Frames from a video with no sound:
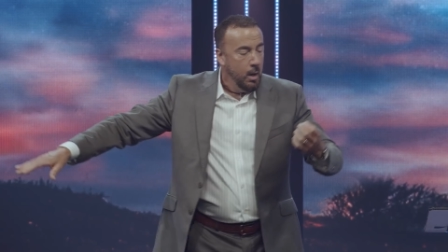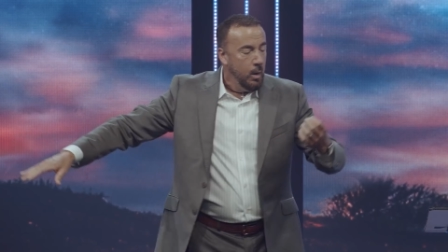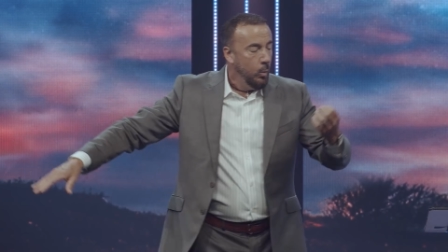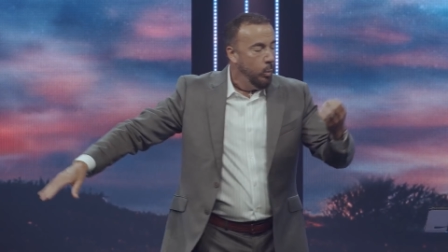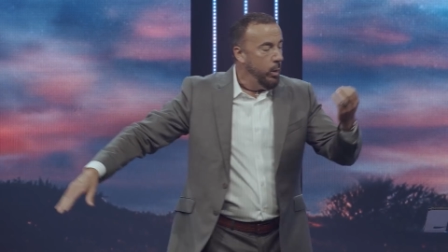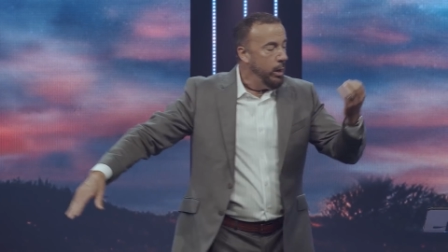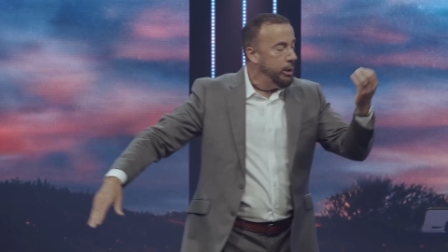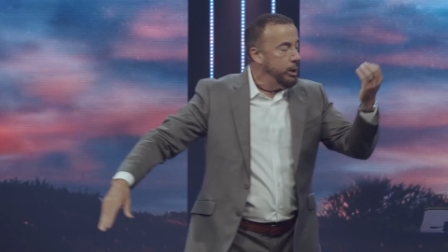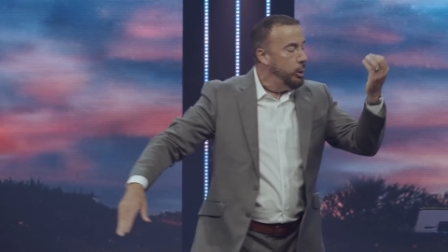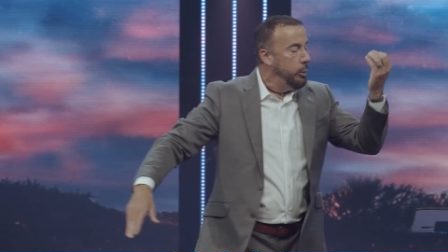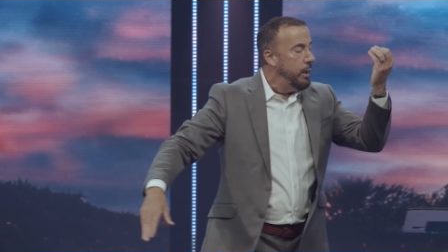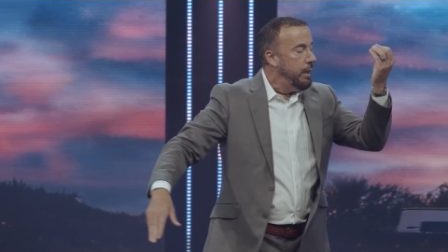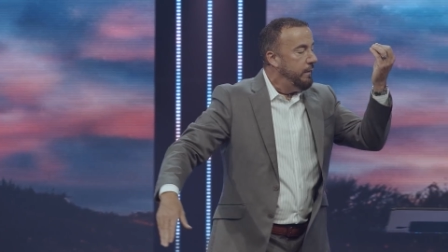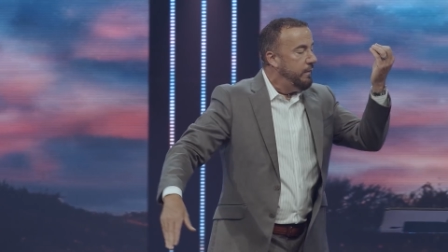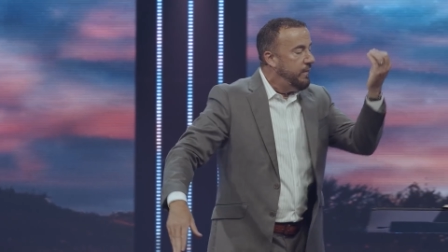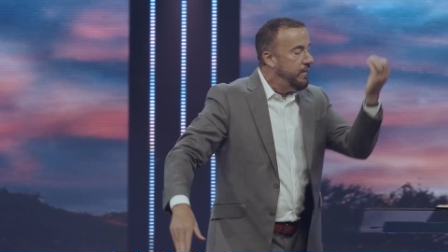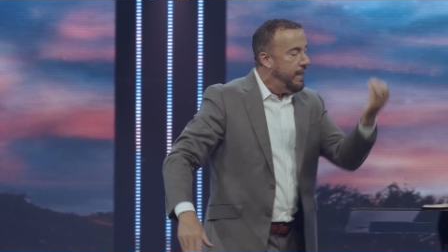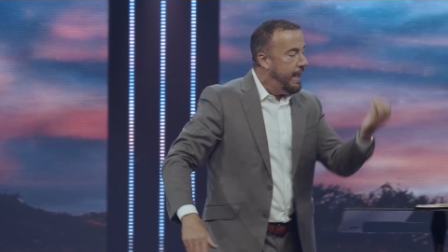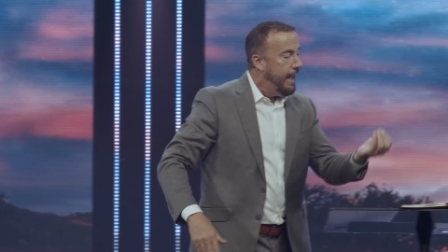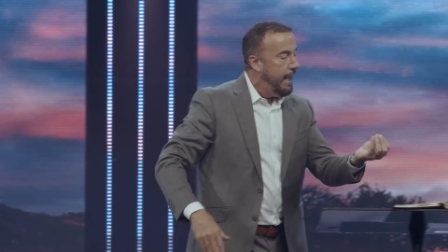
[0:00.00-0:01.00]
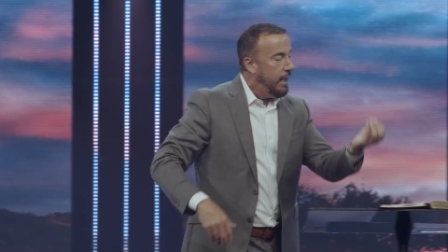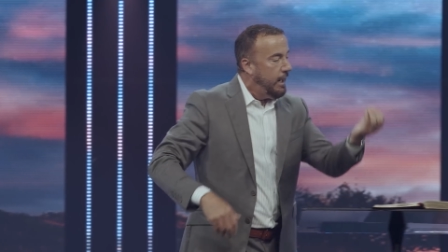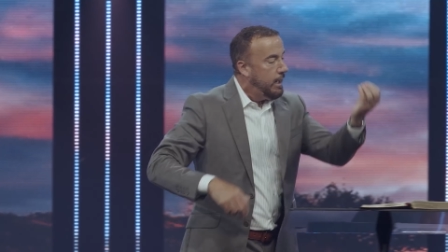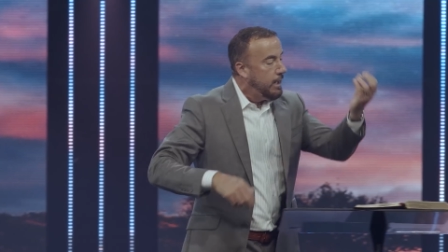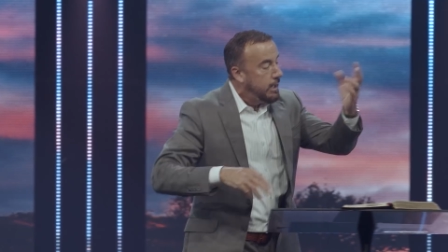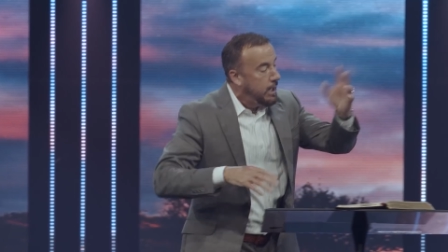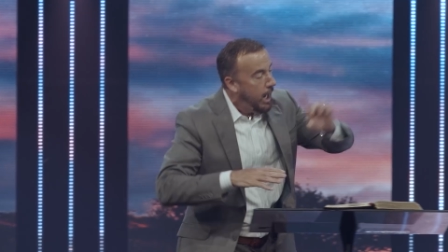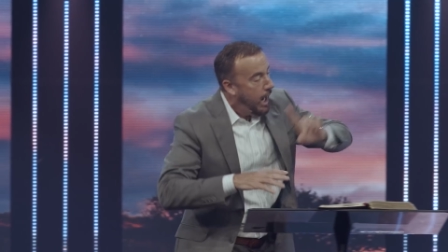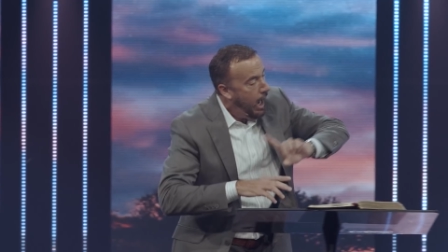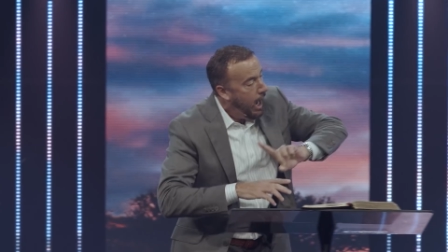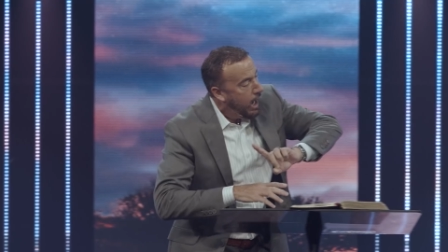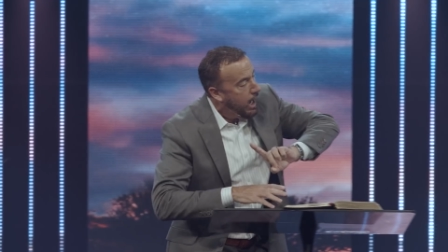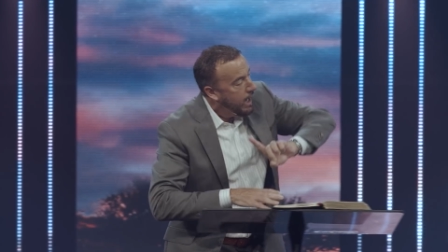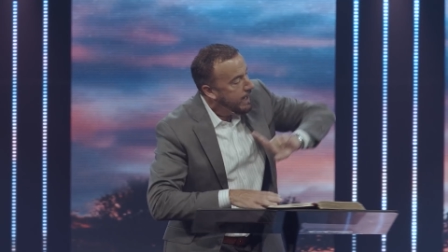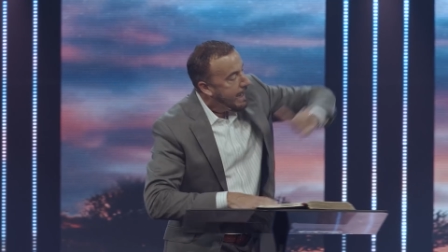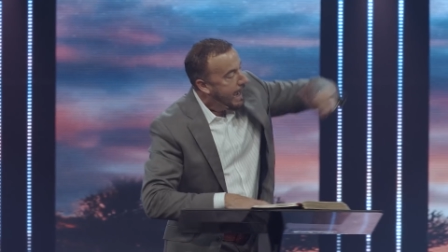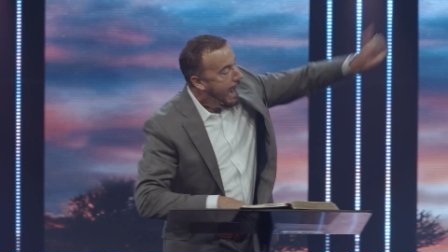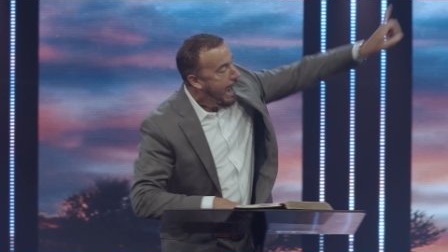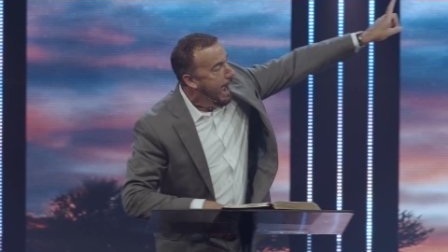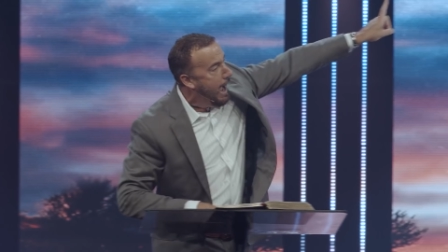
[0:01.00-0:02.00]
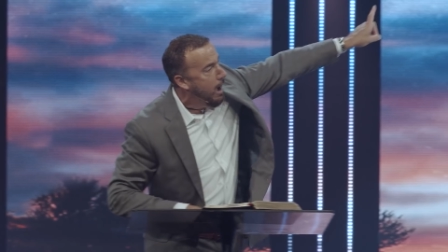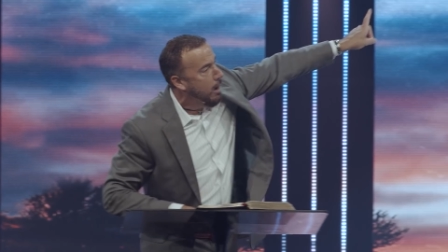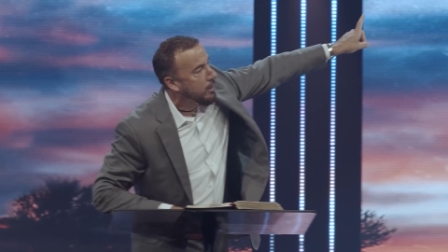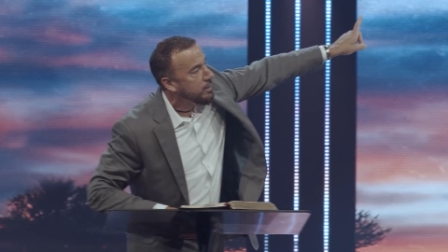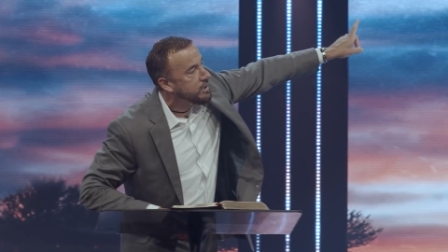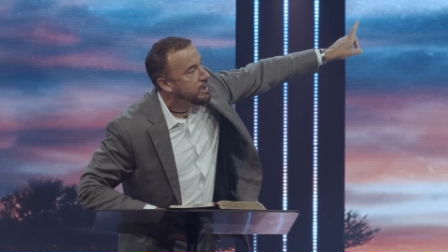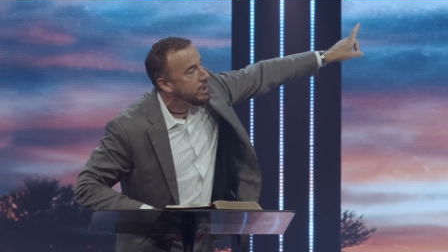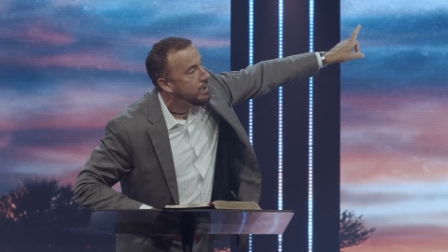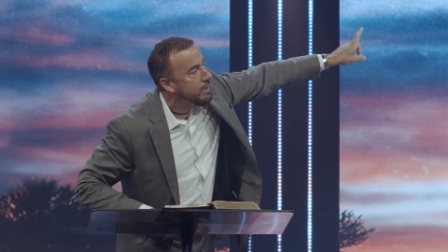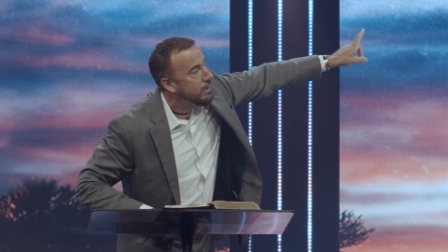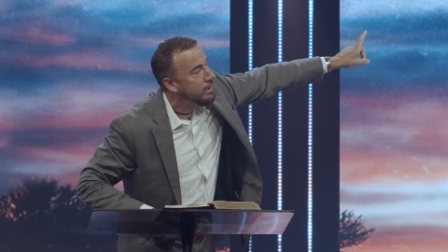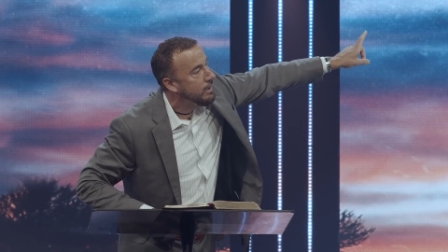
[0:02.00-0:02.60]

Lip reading: when you evict God out.